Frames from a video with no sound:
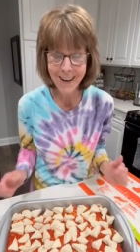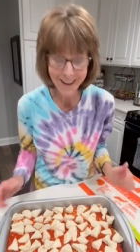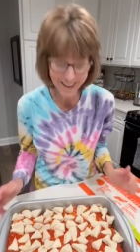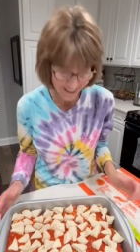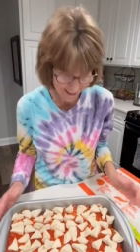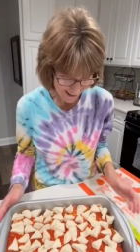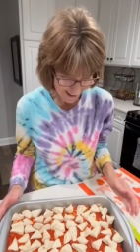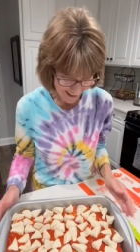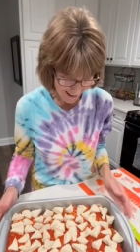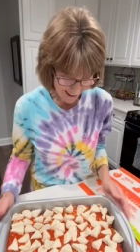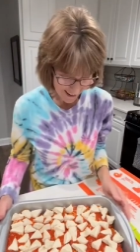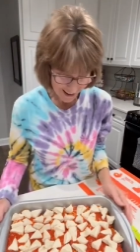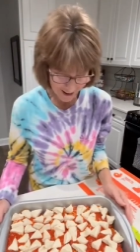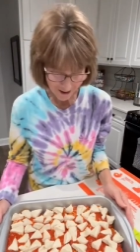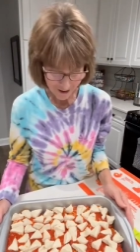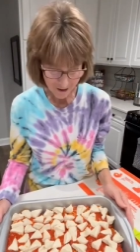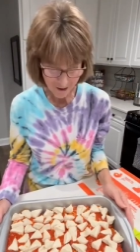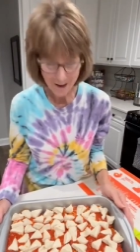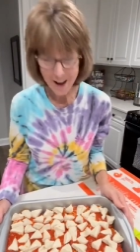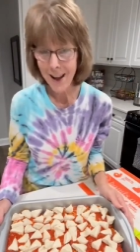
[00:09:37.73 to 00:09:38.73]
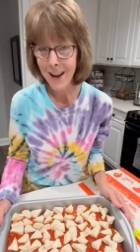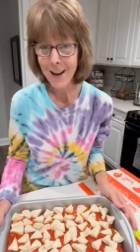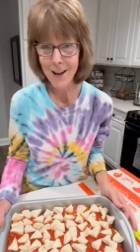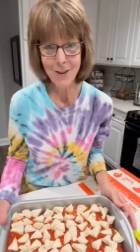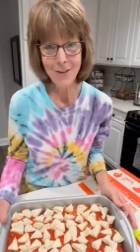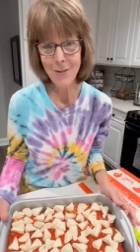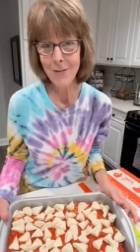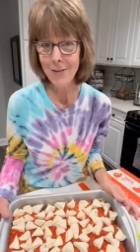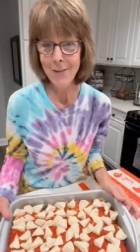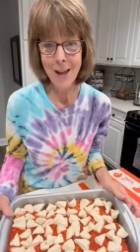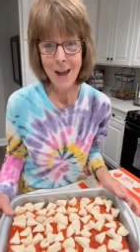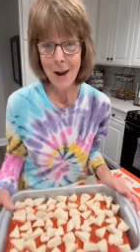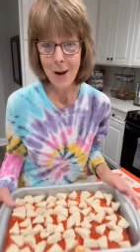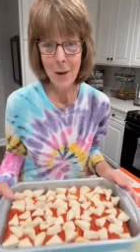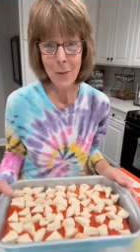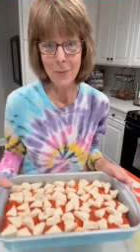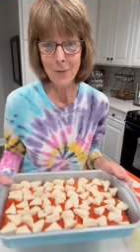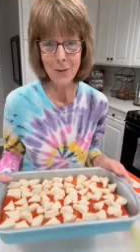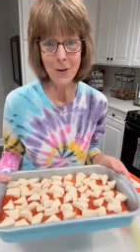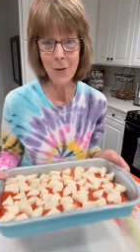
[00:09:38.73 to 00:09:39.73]
here and go ahead and use that
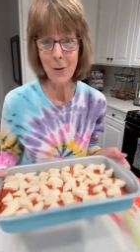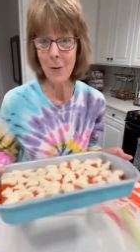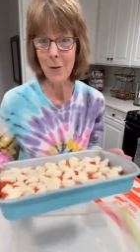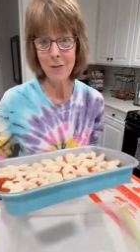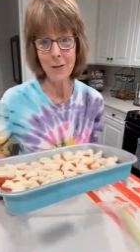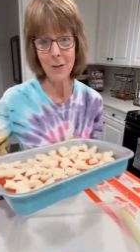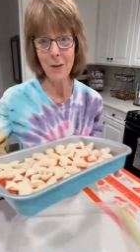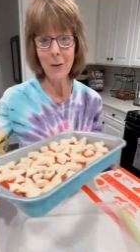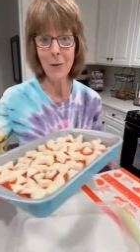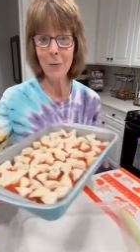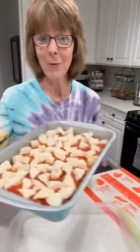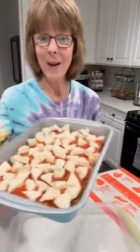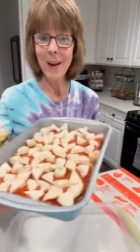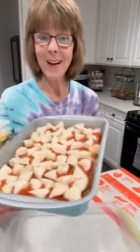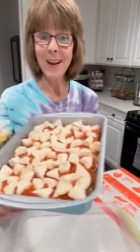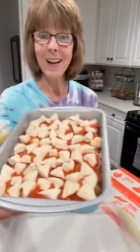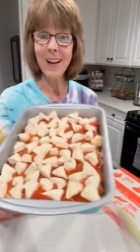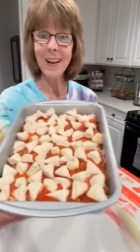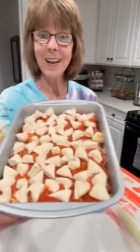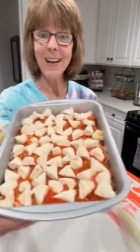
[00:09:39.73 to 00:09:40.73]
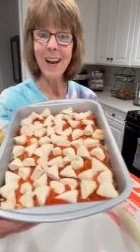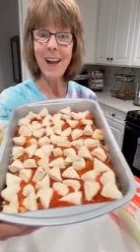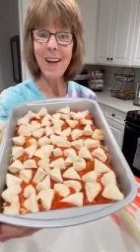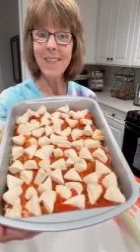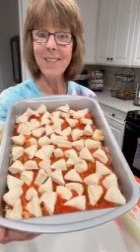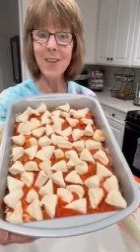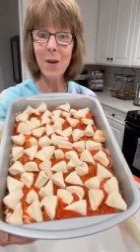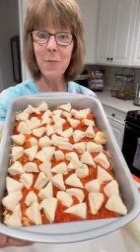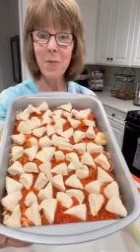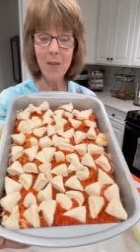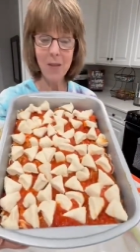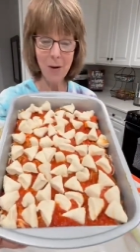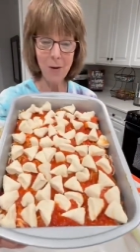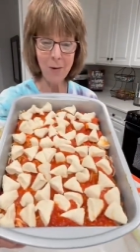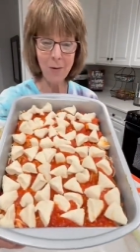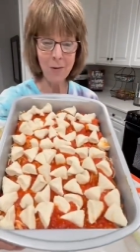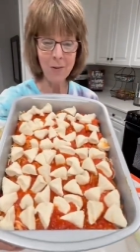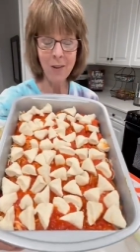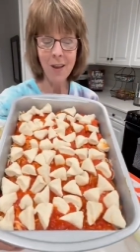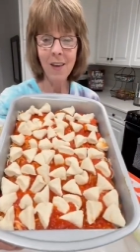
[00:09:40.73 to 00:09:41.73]
up too. It's a good way to clean out some of
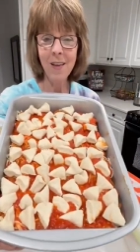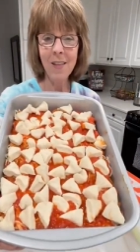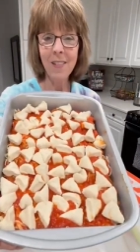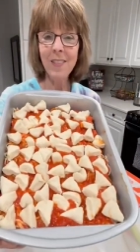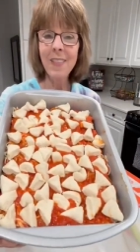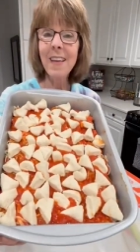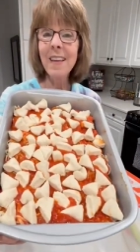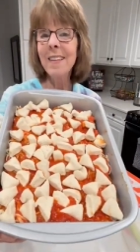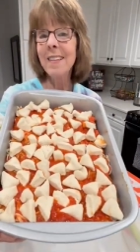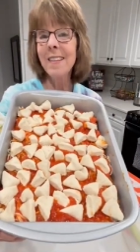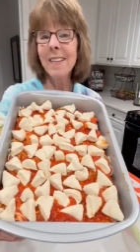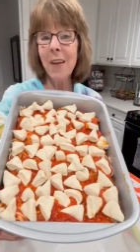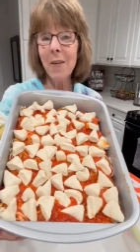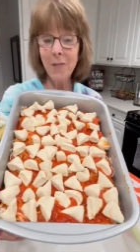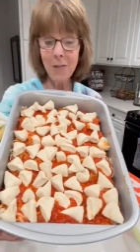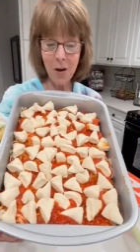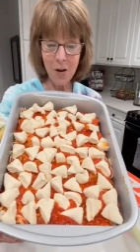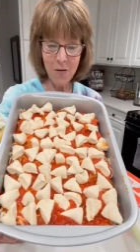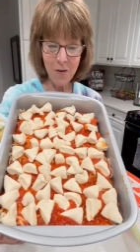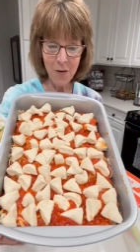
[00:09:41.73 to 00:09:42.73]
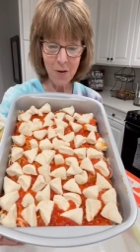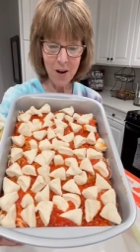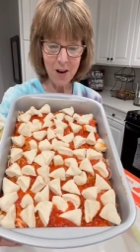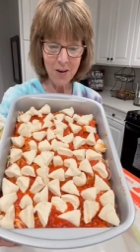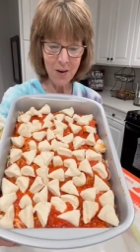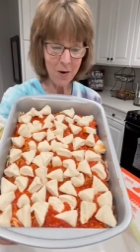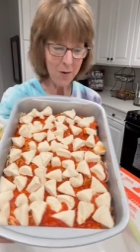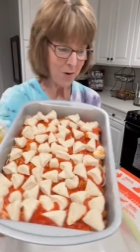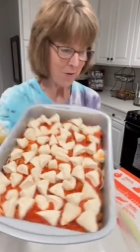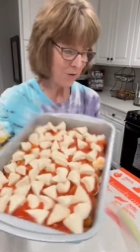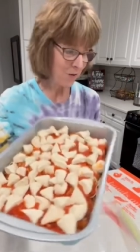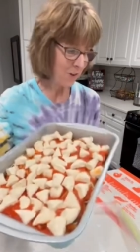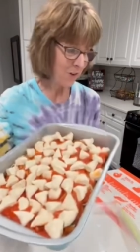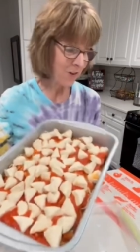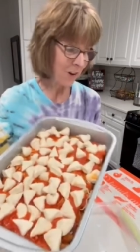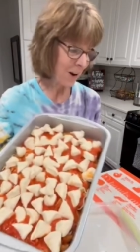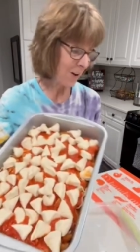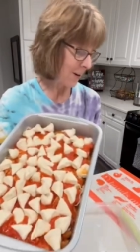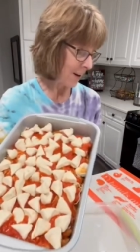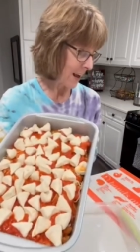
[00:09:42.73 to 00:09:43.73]
those things left over in your
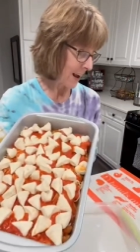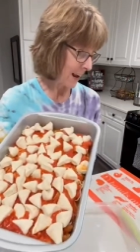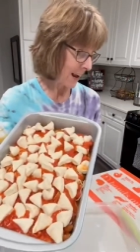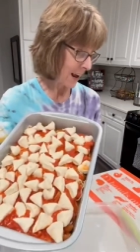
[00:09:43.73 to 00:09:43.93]
refrigerator like